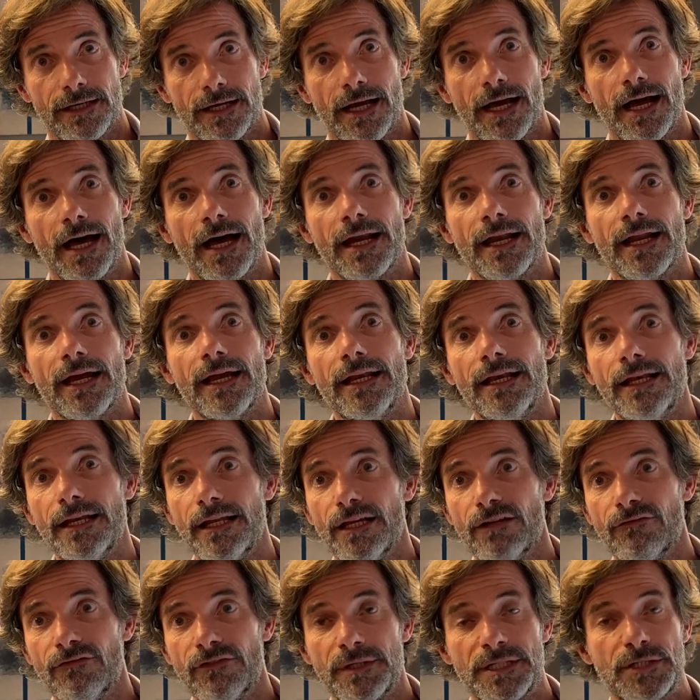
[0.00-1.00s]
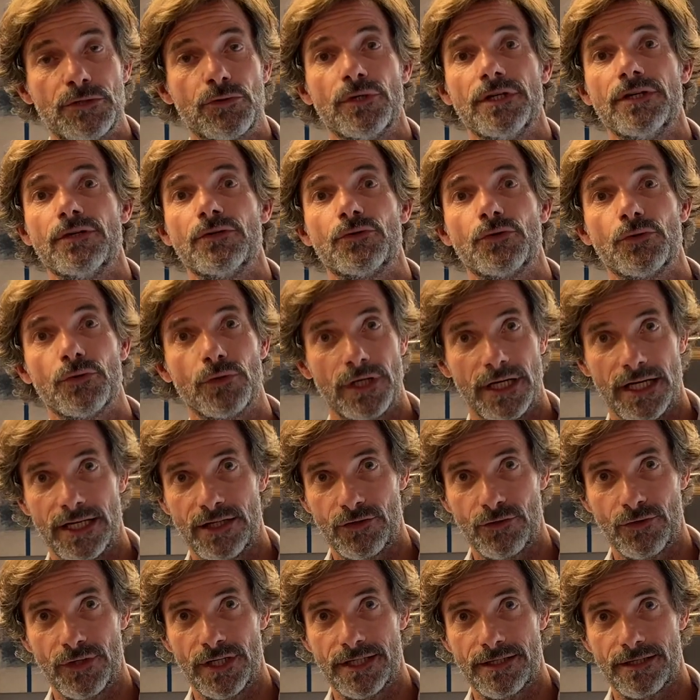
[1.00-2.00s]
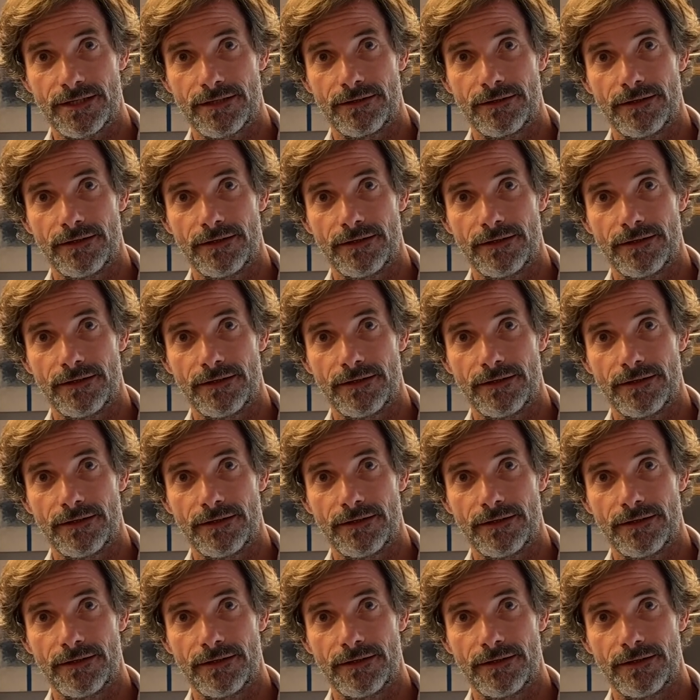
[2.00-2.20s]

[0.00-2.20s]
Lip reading: and I live between two countries.